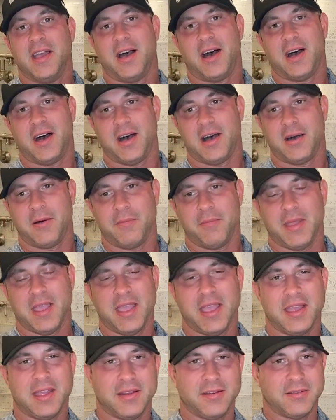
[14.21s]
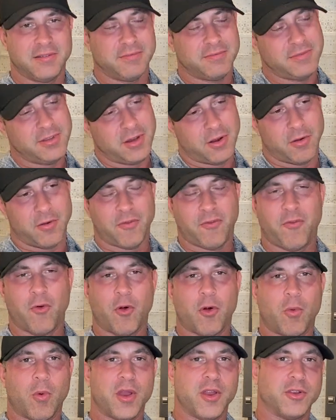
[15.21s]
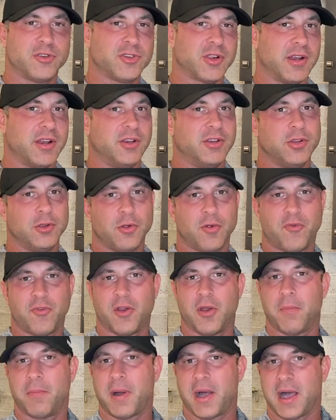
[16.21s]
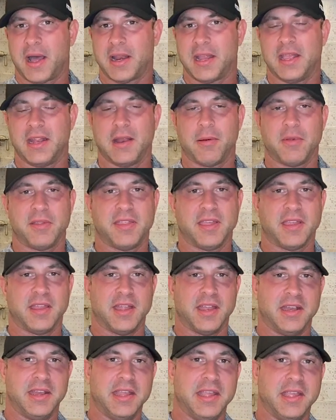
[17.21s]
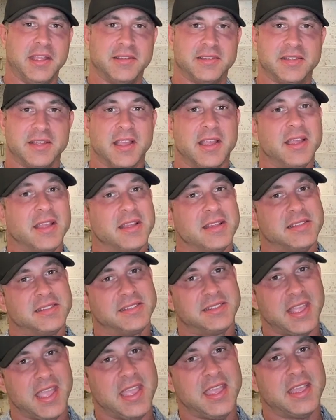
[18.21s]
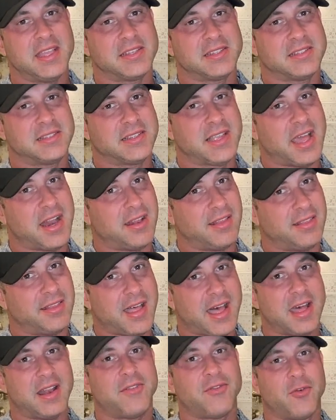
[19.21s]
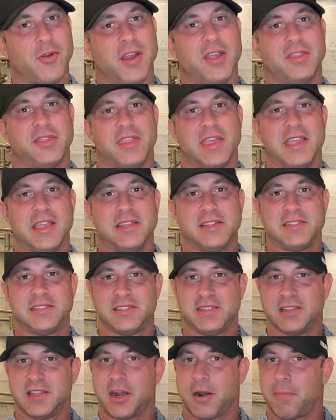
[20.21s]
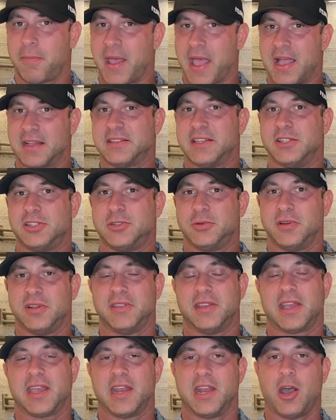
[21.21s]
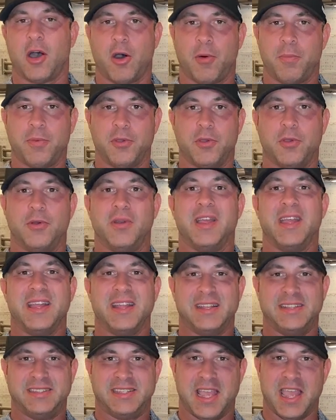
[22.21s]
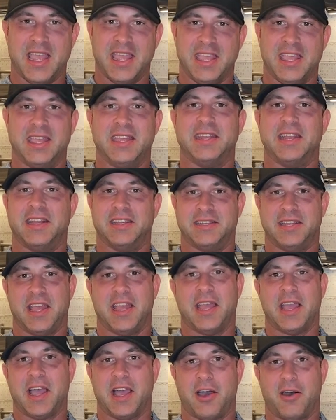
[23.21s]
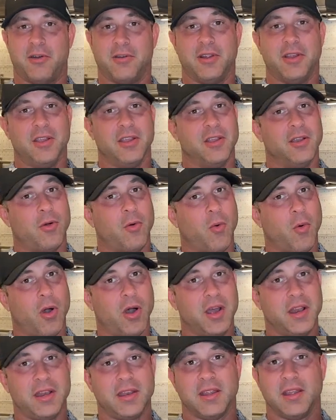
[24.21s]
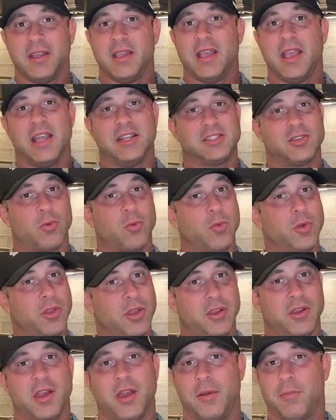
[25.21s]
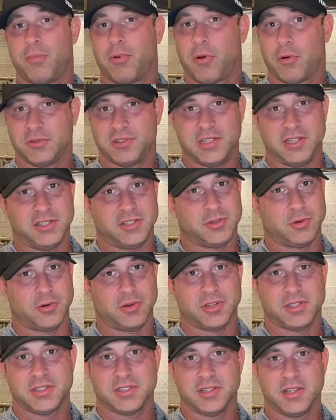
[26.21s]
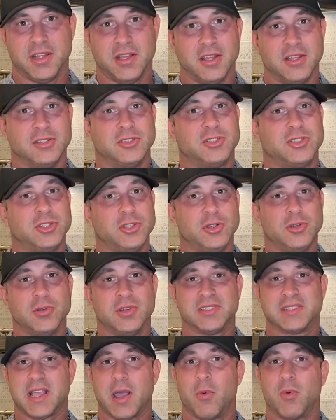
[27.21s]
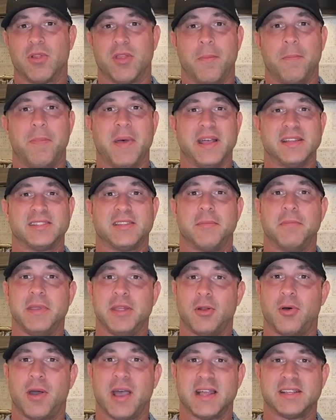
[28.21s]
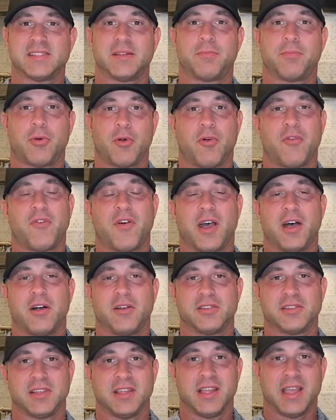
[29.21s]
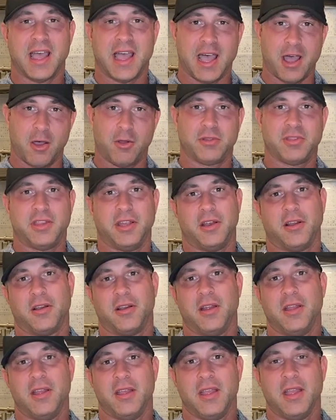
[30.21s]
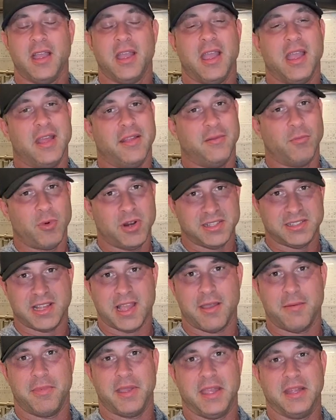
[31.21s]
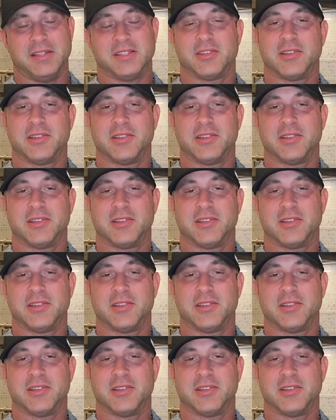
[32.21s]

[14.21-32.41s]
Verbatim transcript: Um, and you know for what you're trying to do for your body and everything that it needs. Steak is, has got a lot of great things that are packed into it that can help you day in and day out. One, it's a really good protein source. Two, it's got one of the best amino acid profiles out there. And what does that mean?